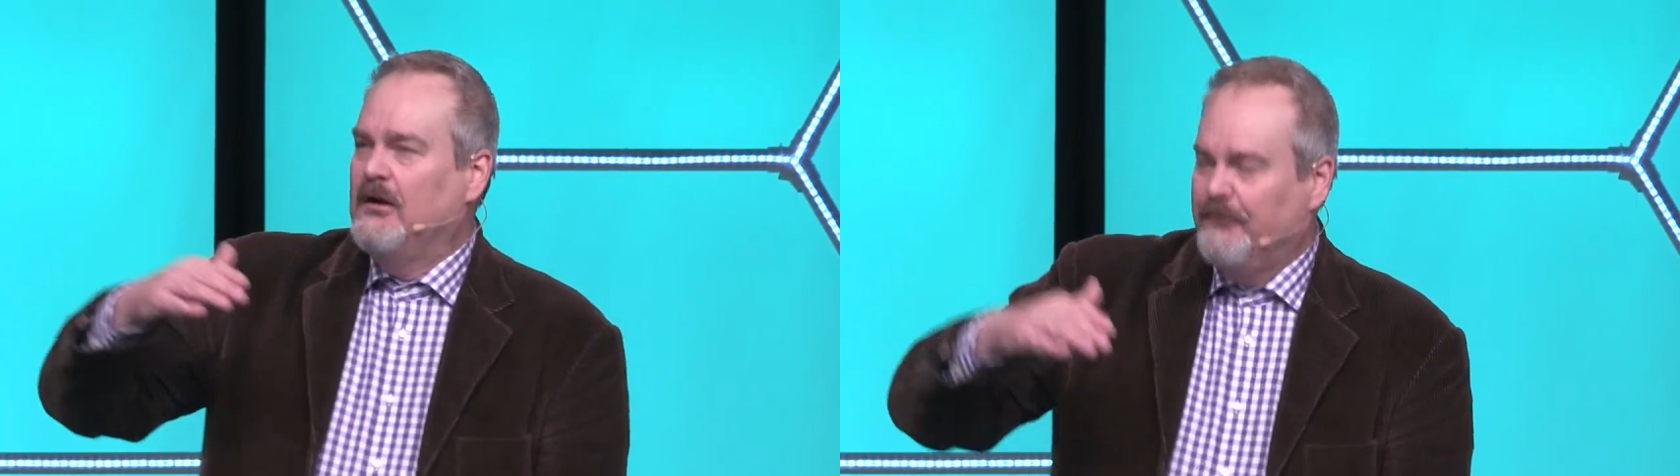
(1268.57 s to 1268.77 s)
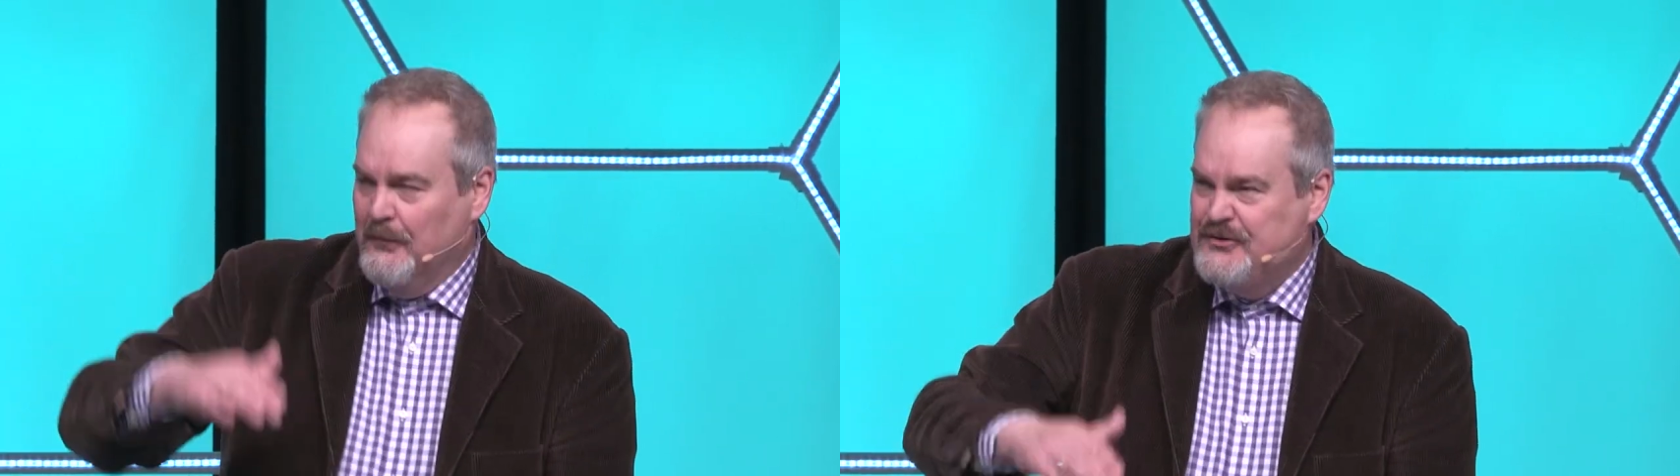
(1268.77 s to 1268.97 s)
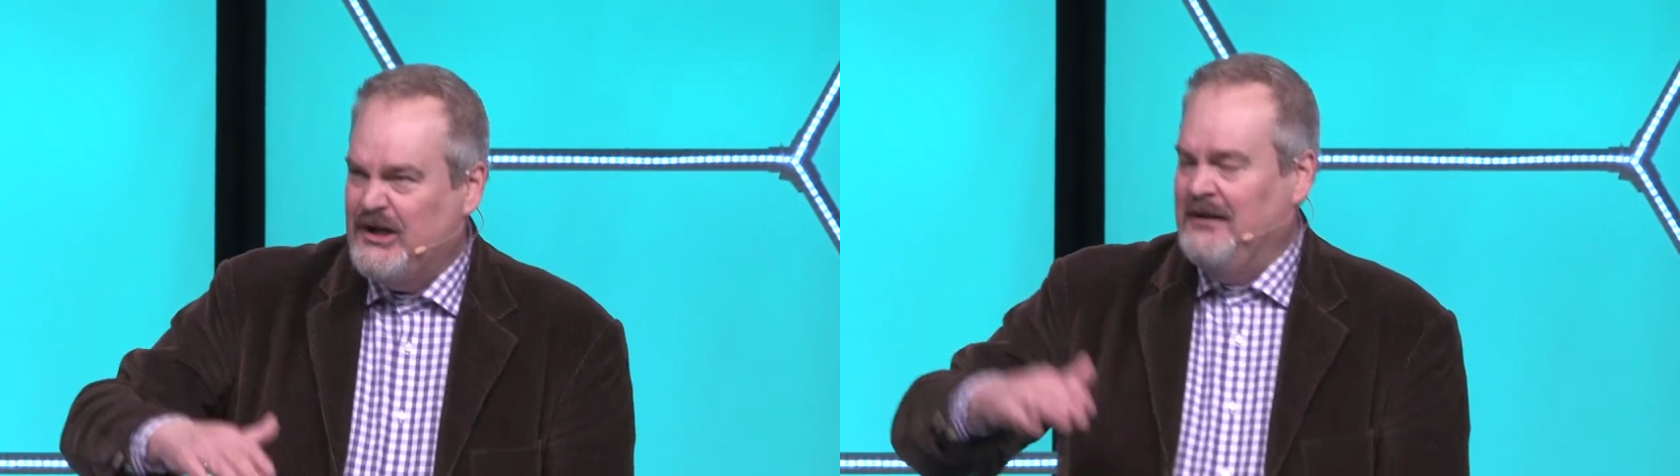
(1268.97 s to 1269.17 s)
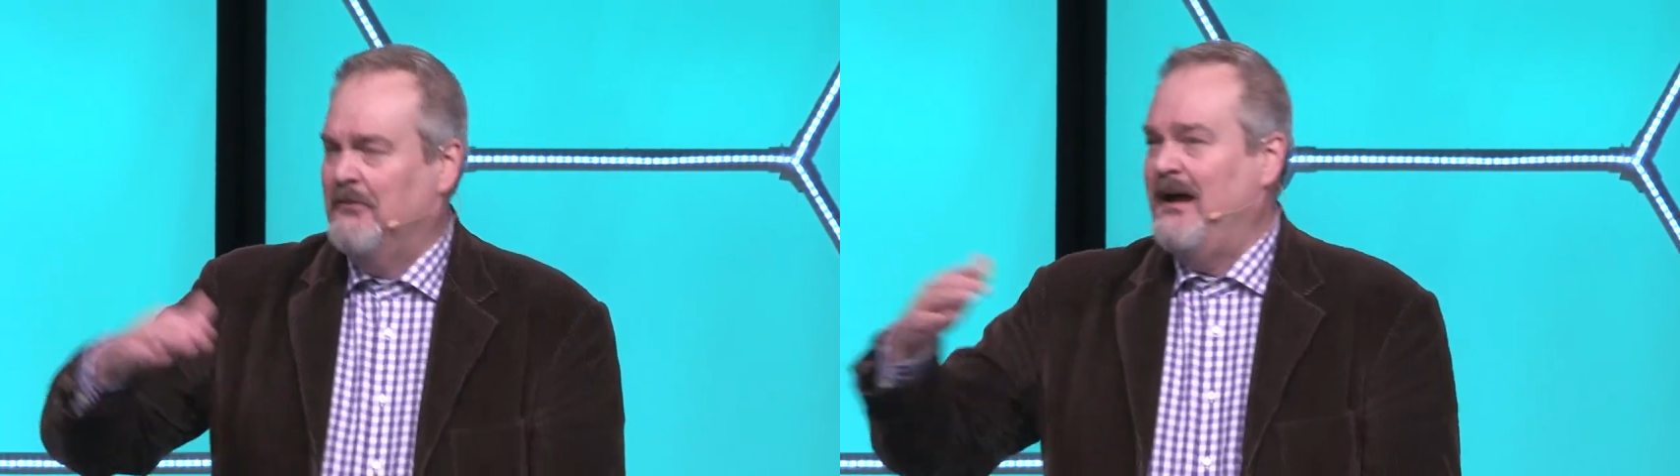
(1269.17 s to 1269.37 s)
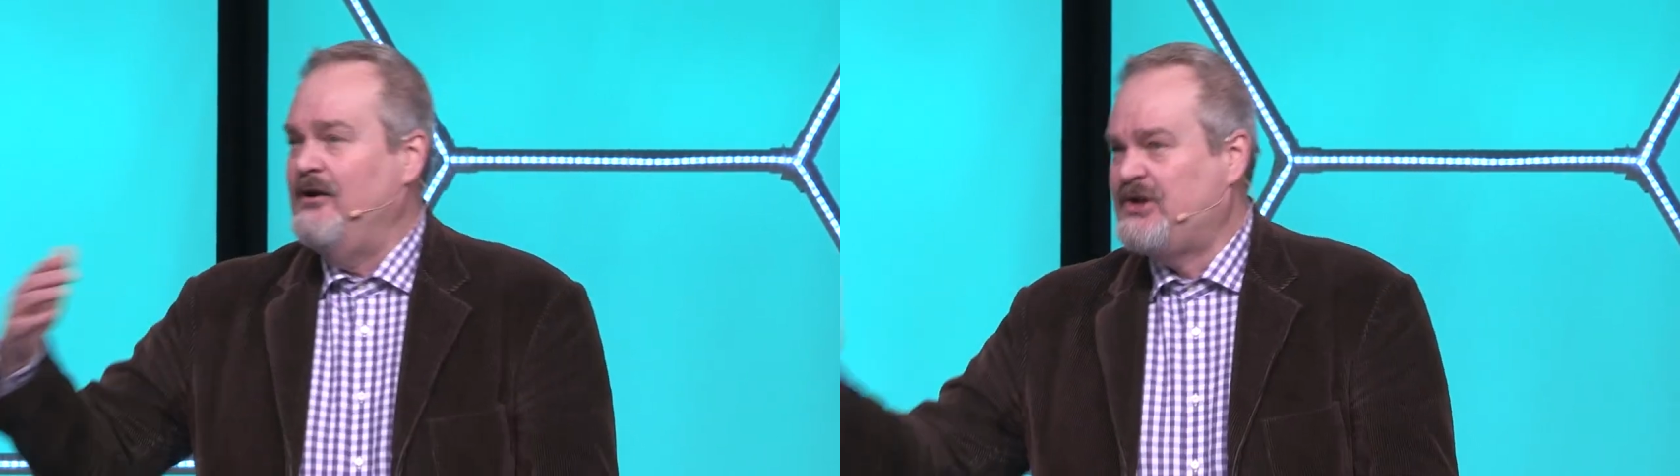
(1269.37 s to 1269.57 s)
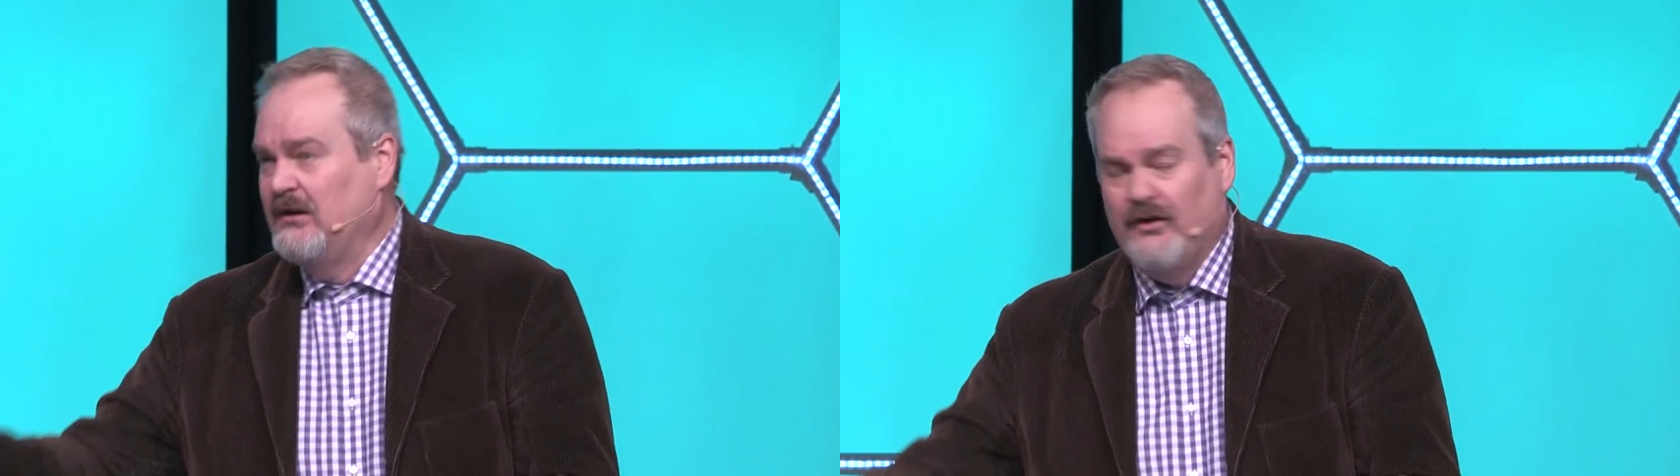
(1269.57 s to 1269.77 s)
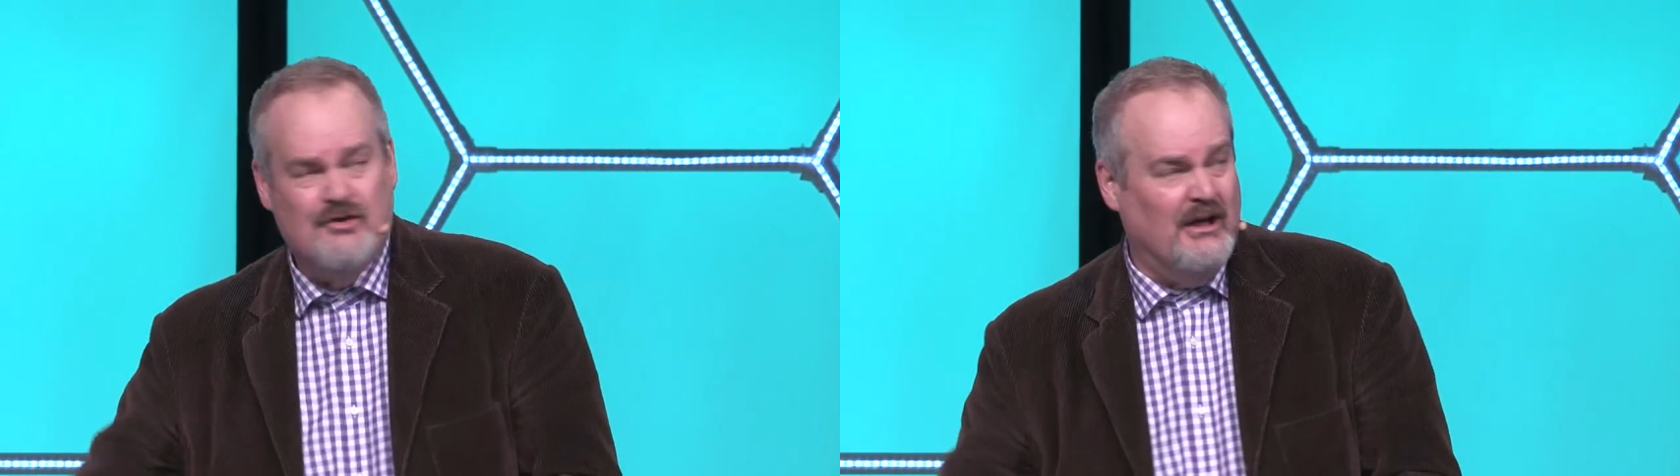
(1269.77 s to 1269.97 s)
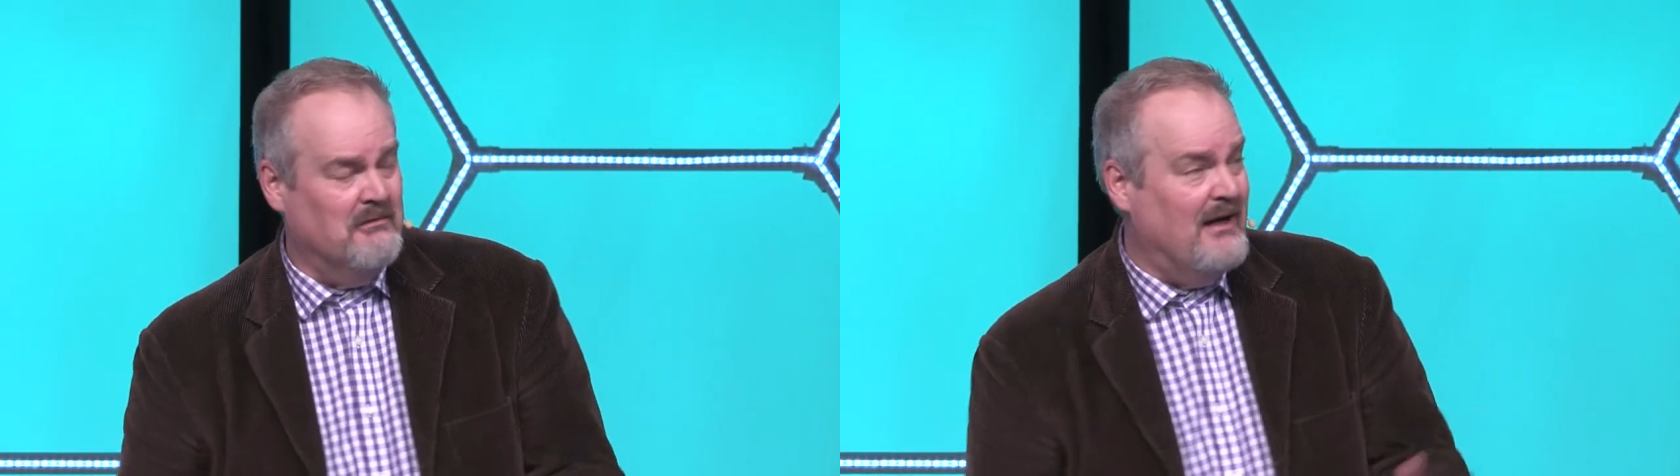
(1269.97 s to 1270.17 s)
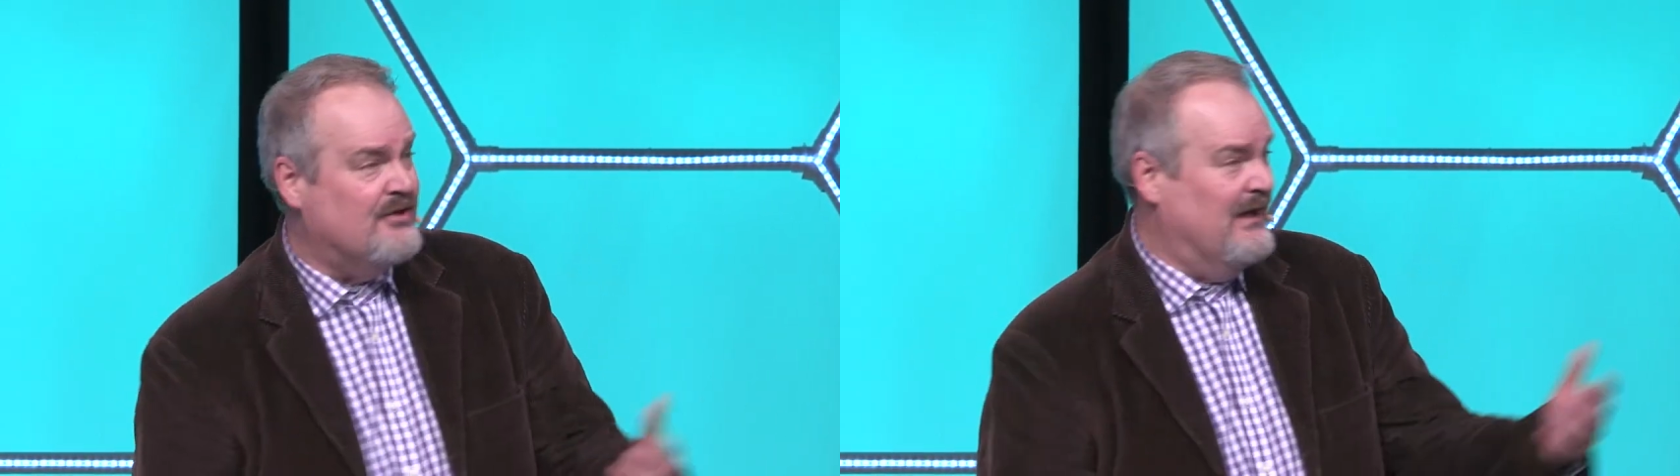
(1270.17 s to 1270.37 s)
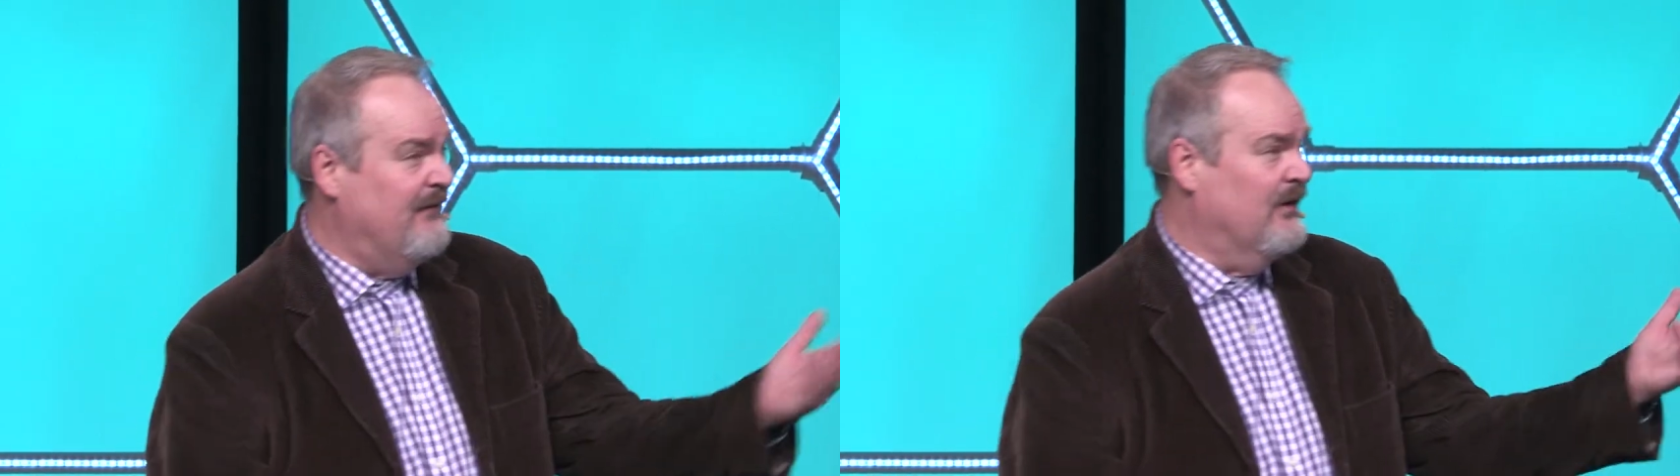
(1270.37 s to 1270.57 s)
from generation to
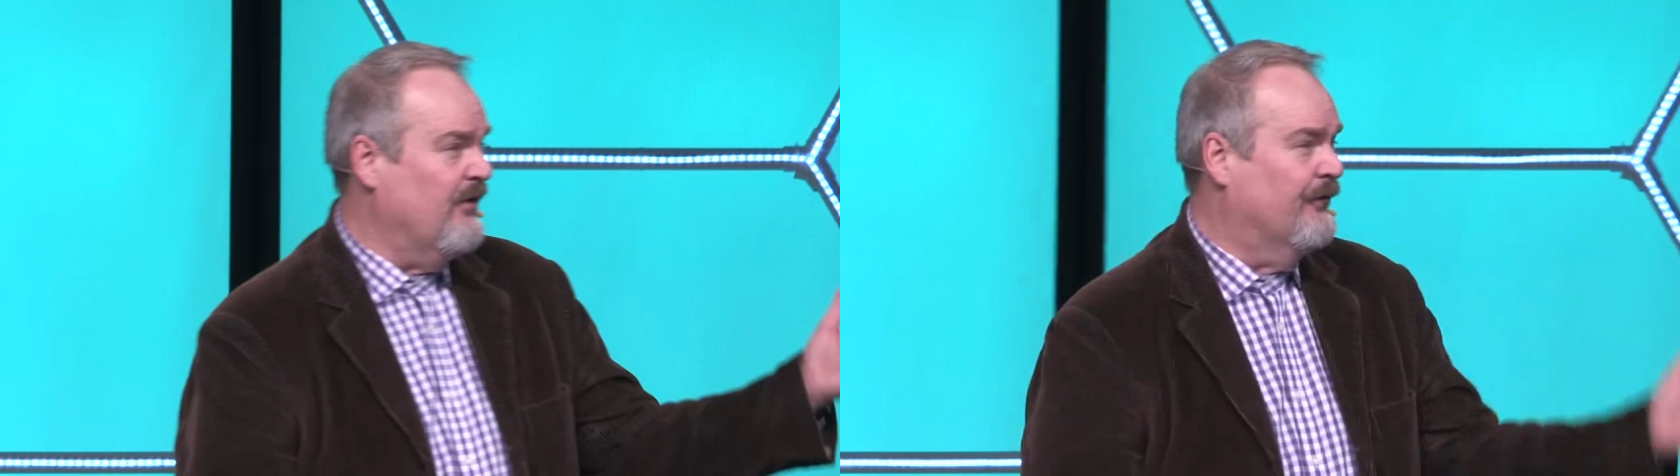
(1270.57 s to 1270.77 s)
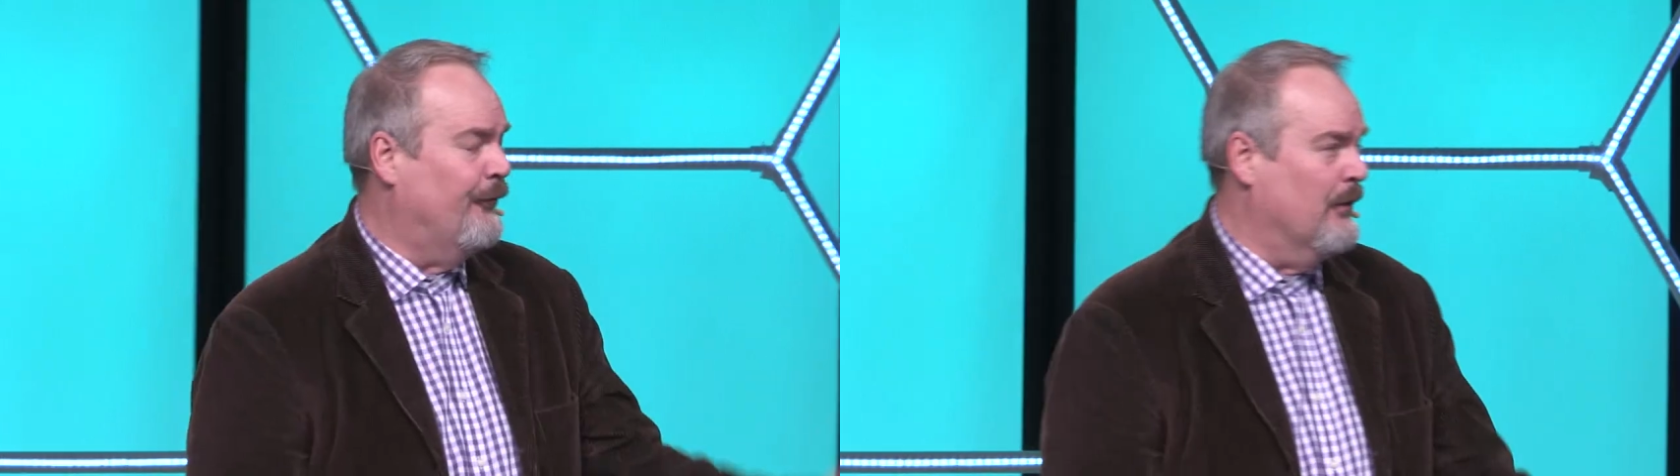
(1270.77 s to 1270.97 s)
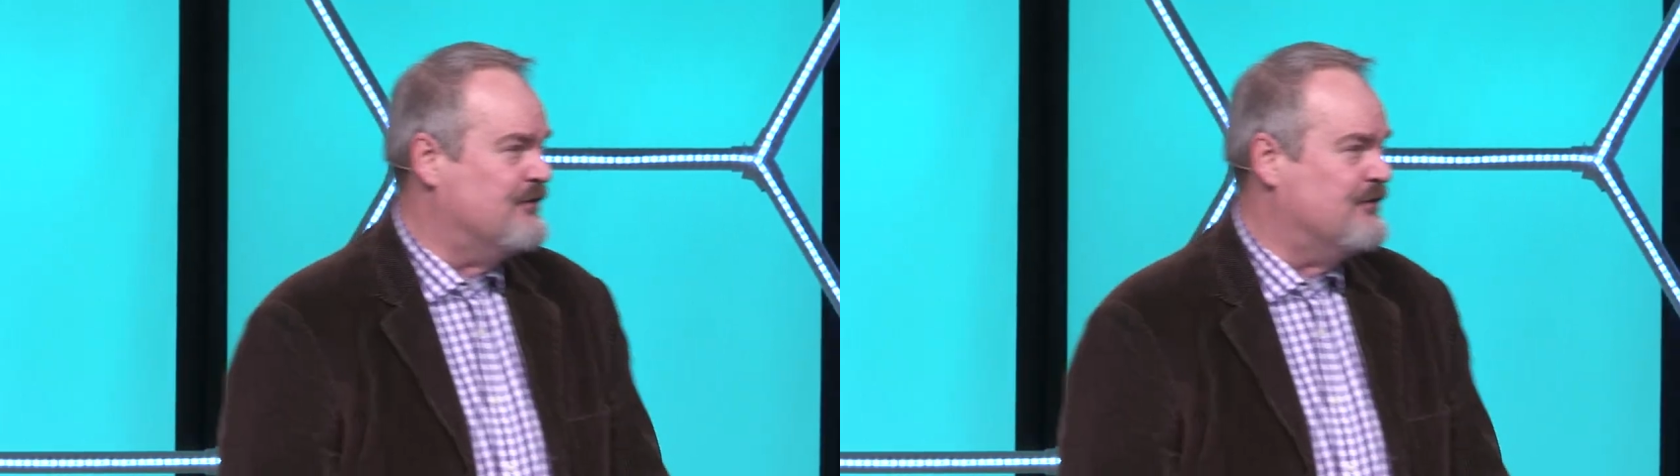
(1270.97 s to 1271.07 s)
generation, even to the fourth